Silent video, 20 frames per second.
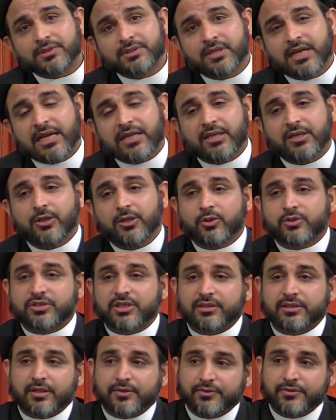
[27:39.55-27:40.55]
and he looked
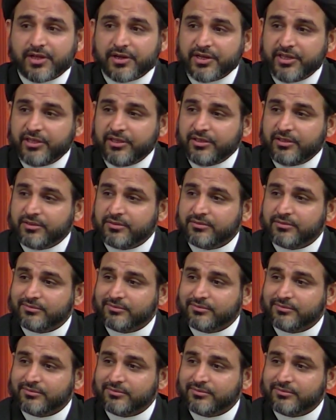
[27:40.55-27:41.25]
at the dari,